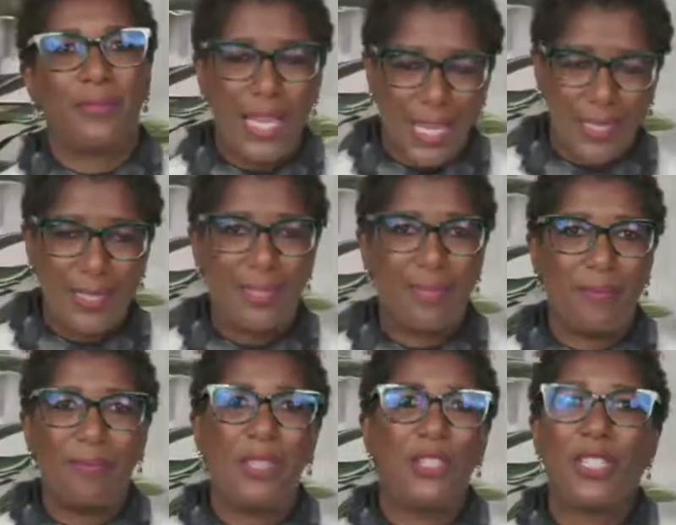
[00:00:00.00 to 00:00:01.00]
Yes.
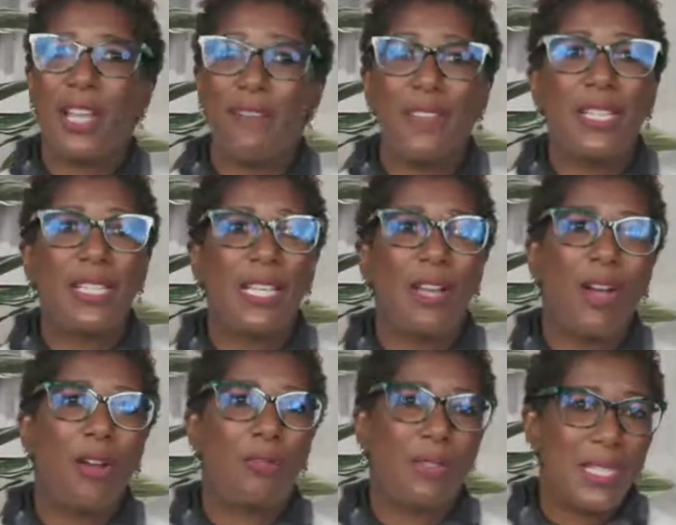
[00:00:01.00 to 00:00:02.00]
There definitely
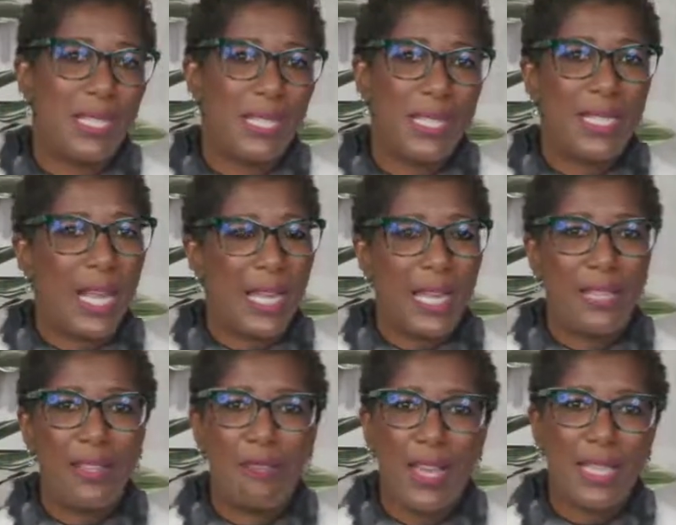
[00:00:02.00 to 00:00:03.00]
are risks to
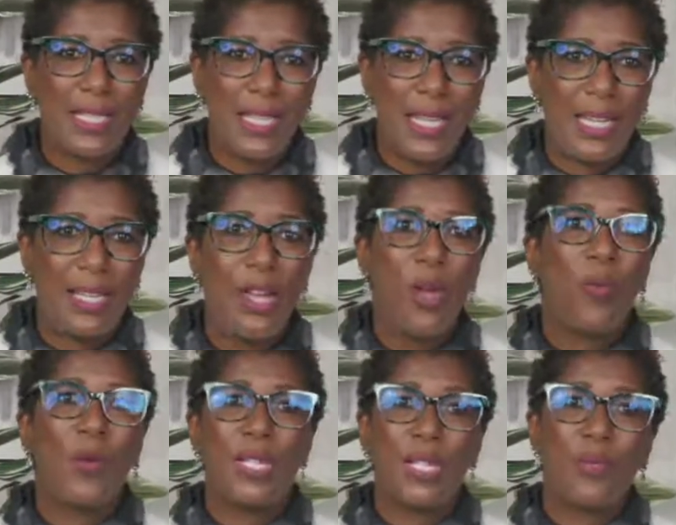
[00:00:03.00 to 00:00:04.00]
taking the vaccine,
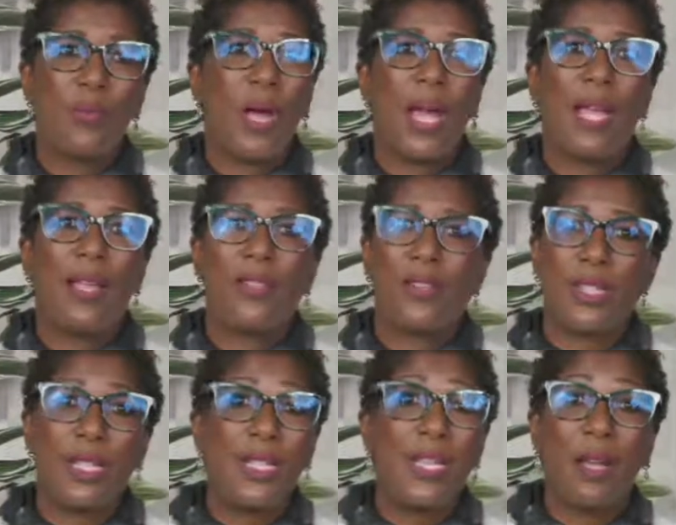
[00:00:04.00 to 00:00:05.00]
which is why there's
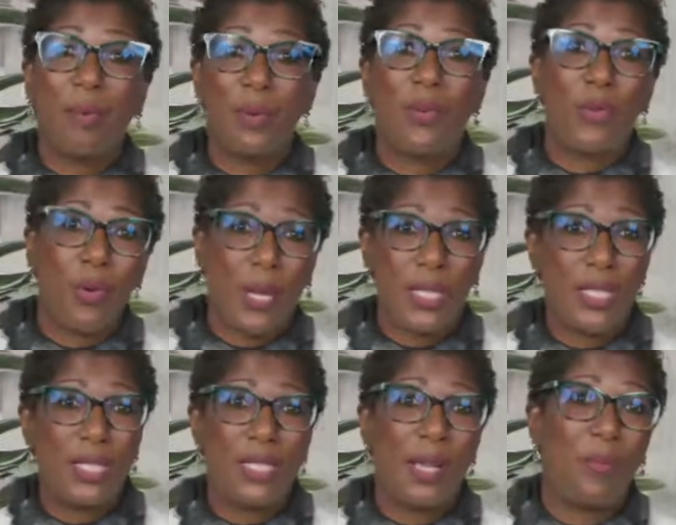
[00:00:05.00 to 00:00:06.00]
a number of
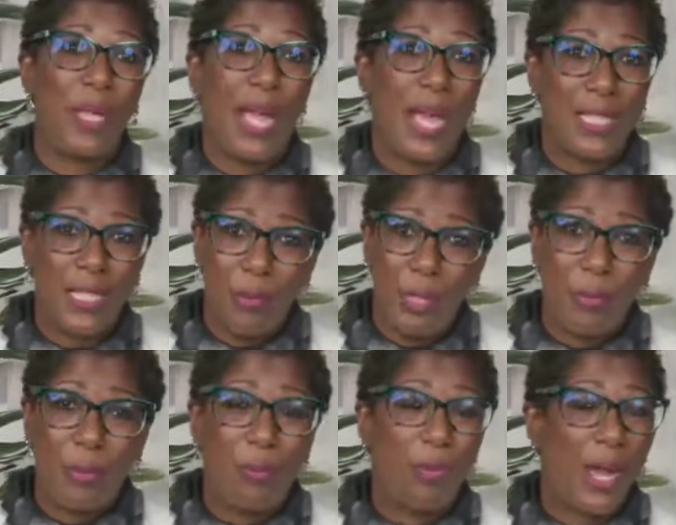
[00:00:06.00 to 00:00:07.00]
questions that we ask
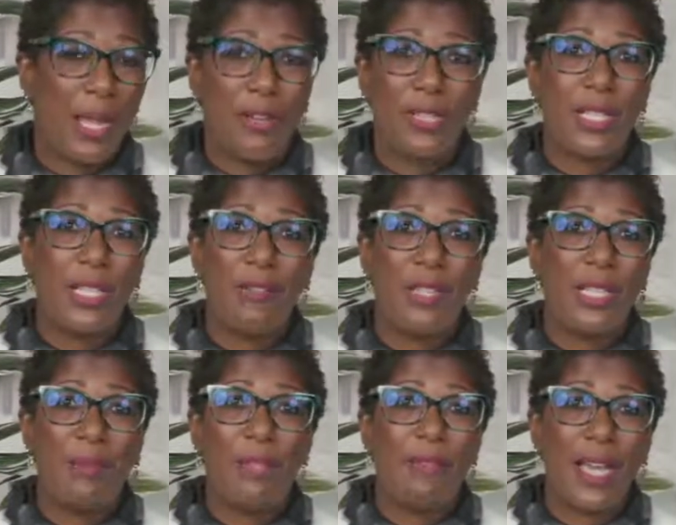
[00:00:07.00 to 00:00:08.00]
people prior to giving
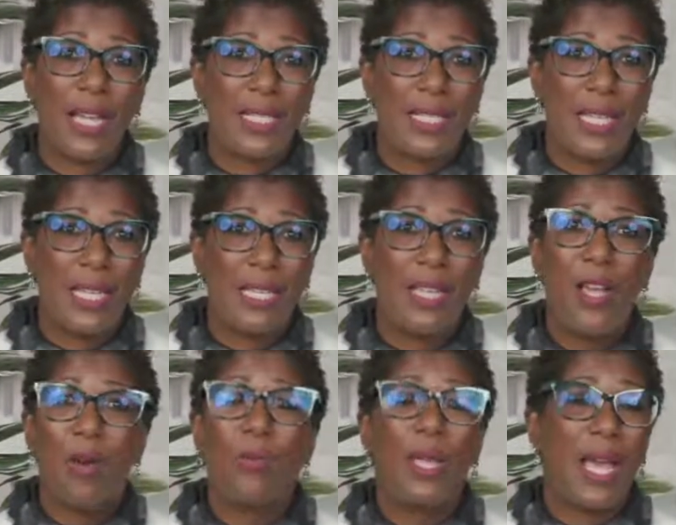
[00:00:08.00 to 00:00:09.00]
them the vaccine.
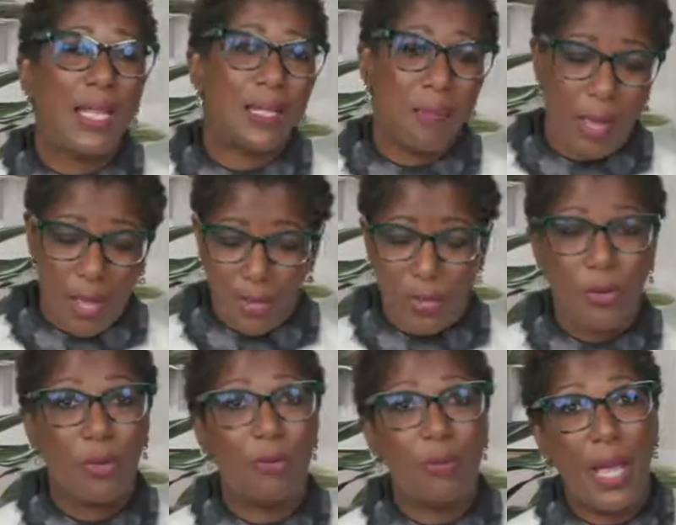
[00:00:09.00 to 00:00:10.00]
We ask about
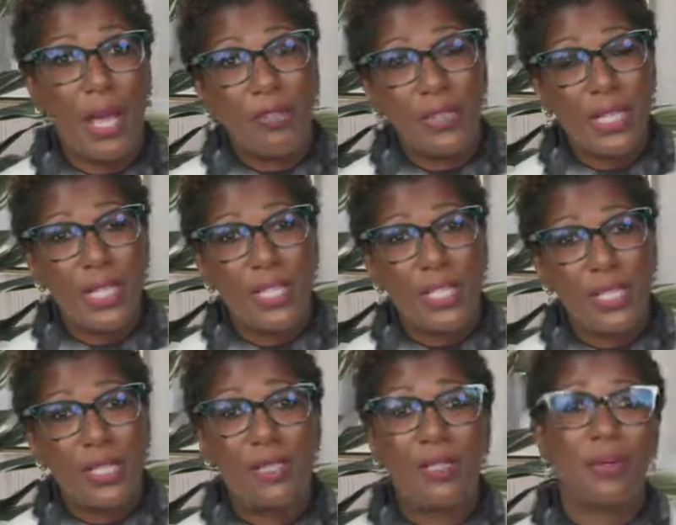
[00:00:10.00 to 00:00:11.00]
your health
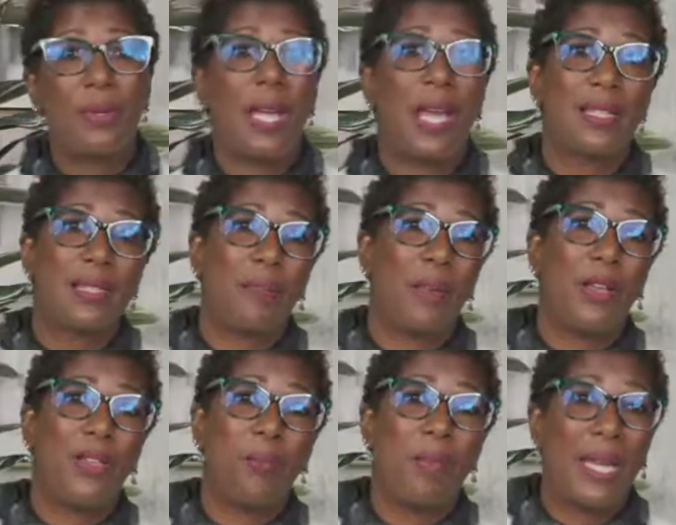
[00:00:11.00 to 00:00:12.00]
conditions. We ask
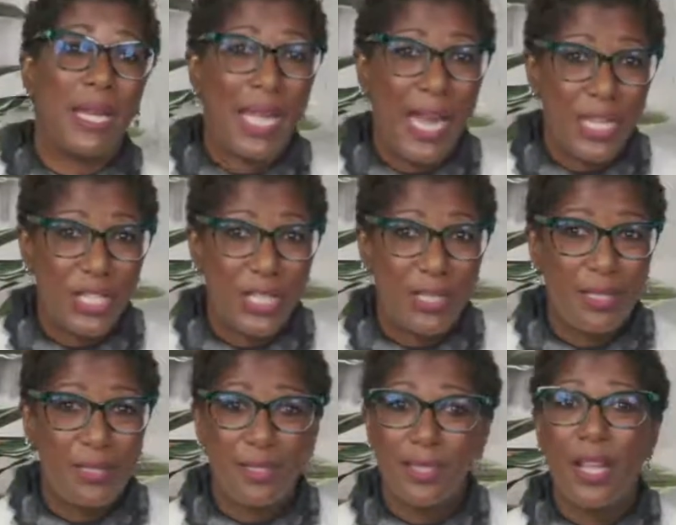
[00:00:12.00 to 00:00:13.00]
about your
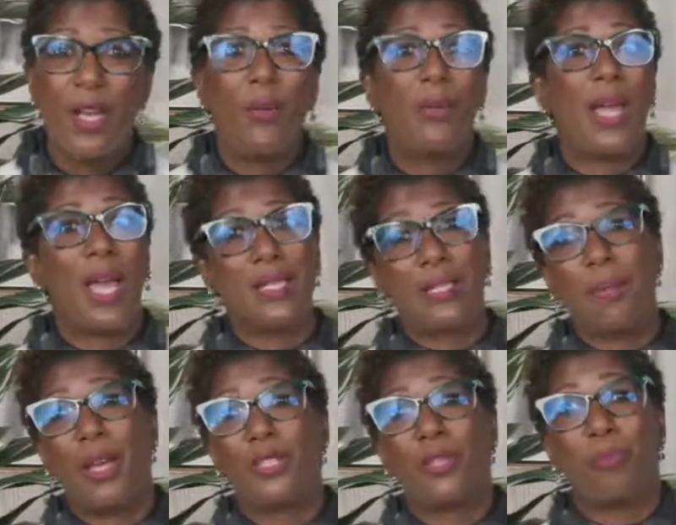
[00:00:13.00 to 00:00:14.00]
medications. We ask
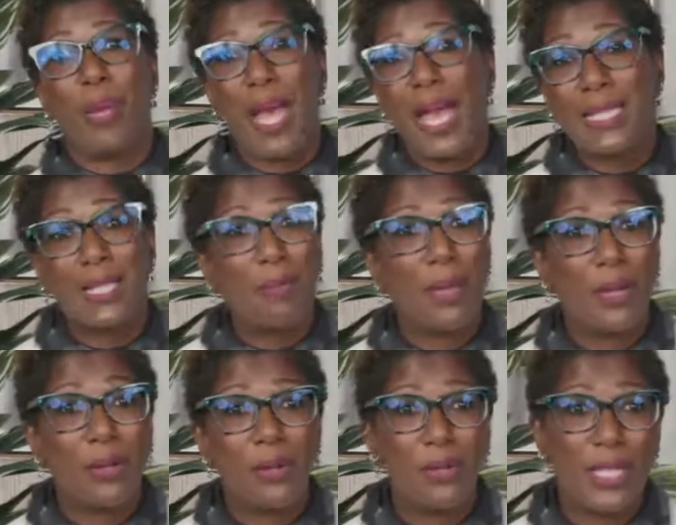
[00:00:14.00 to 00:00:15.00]
about your past
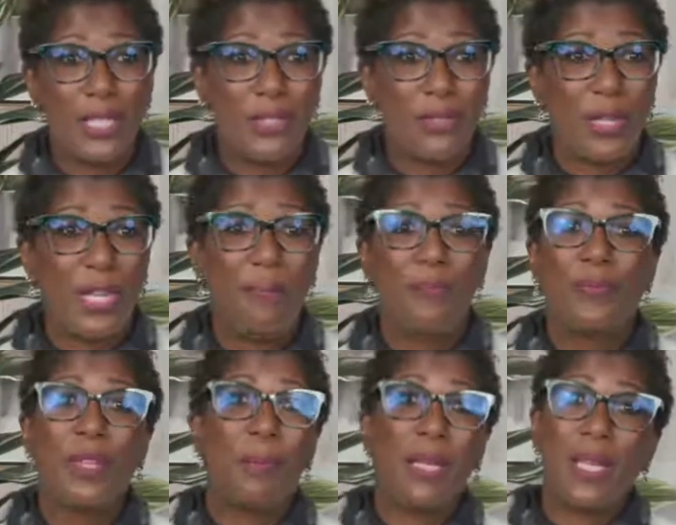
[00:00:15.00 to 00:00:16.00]
medical history,
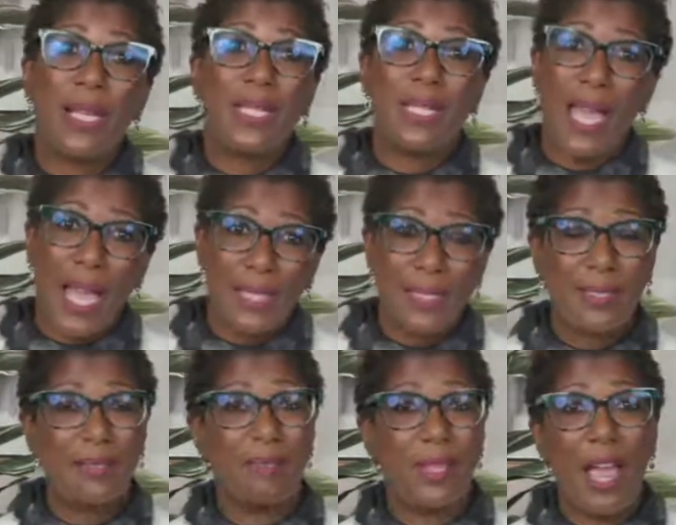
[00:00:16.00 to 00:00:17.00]
because yes,
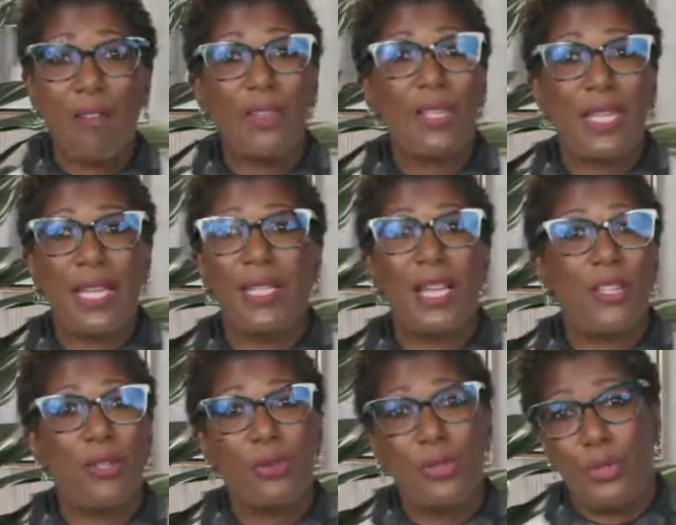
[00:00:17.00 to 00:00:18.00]
everything that
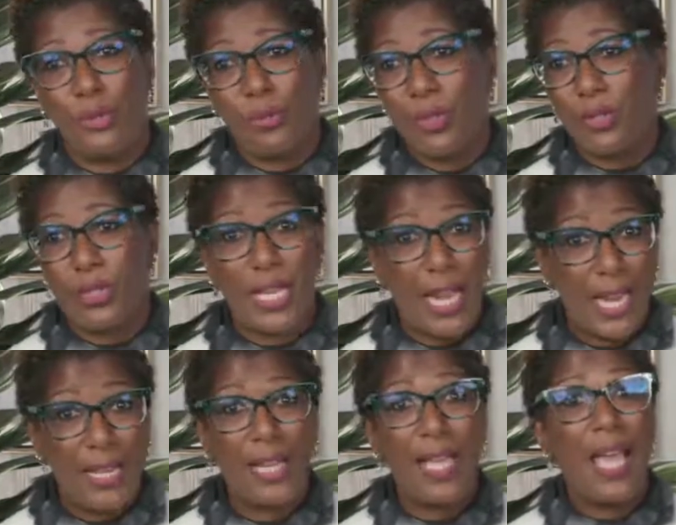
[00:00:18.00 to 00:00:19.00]
you do or
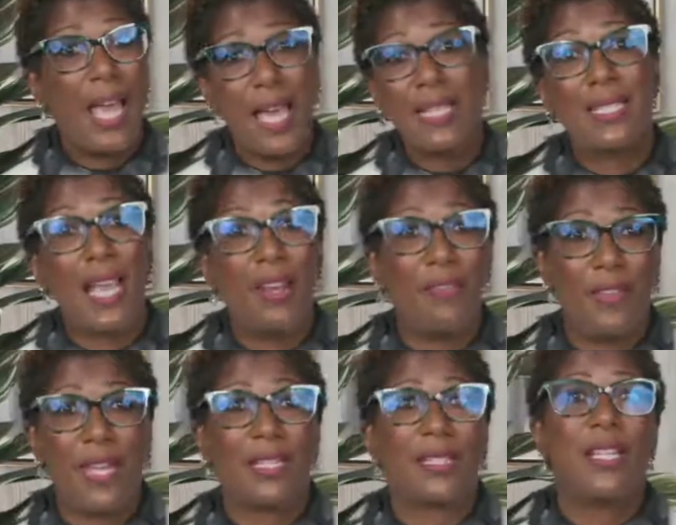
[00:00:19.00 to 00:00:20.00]
take has side
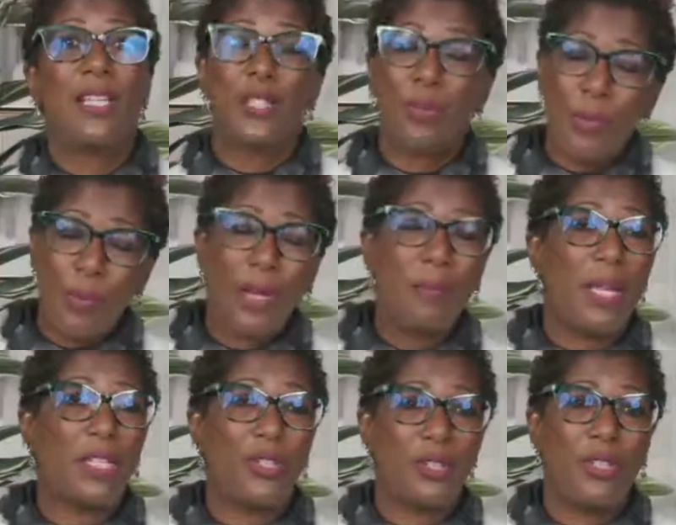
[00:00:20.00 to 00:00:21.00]
effects. So we want to
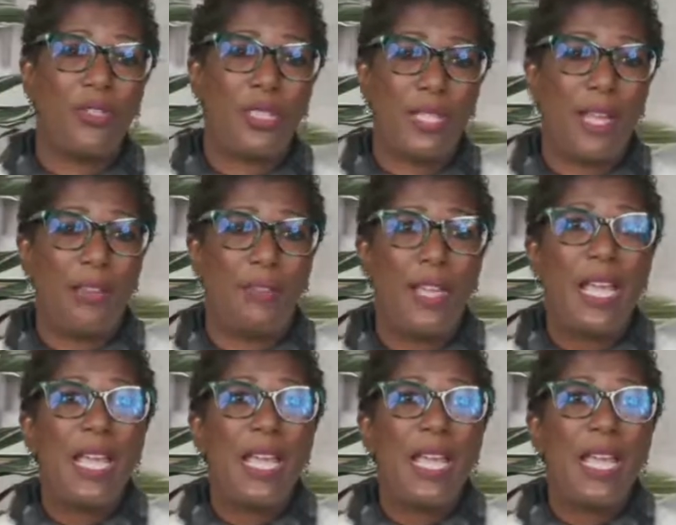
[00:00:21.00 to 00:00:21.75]
make sure you're safe.